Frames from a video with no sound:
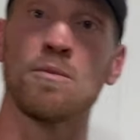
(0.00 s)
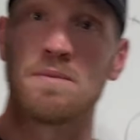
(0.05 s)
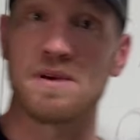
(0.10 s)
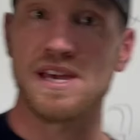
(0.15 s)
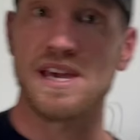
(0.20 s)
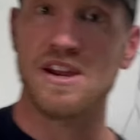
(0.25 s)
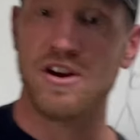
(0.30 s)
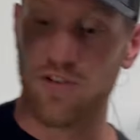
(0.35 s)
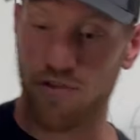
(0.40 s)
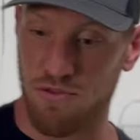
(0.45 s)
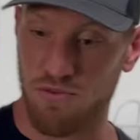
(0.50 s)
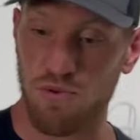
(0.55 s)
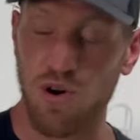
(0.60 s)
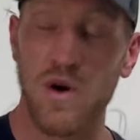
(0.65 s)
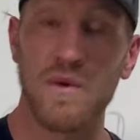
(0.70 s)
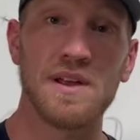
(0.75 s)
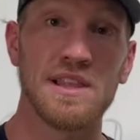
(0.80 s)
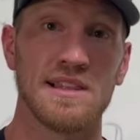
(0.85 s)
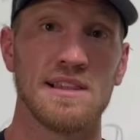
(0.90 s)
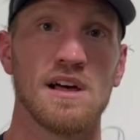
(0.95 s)
me or
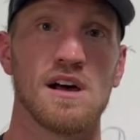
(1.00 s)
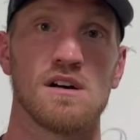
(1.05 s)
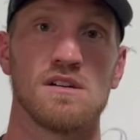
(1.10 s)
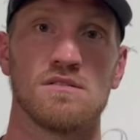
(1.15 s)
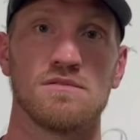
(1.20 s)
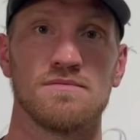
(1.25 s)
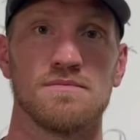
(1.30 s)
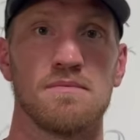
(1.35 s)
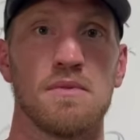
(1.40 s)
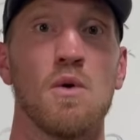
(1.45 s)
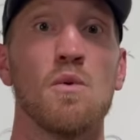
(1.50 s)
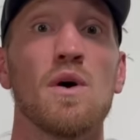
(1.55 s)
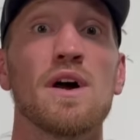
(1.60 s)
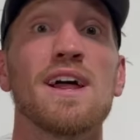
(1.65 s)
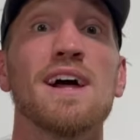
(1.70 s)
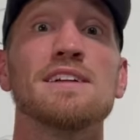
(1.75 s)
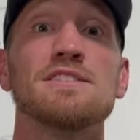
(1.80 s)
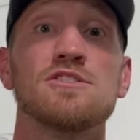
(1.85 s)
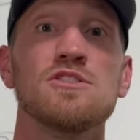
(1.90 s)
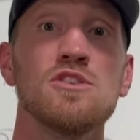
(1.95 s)
throw it low. But what
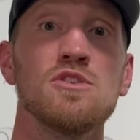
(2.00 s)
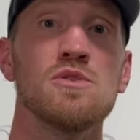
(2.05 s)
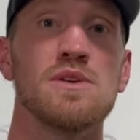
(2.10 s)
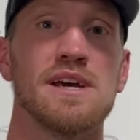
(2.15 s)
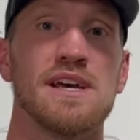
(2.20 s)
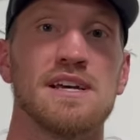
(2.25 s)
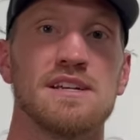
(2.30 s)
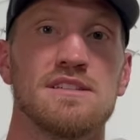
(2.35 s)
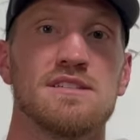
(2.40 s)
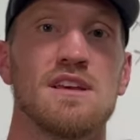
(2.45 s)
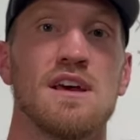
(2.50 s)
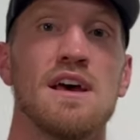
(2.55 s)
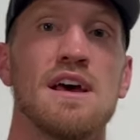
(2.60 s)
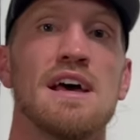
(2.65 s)
I do is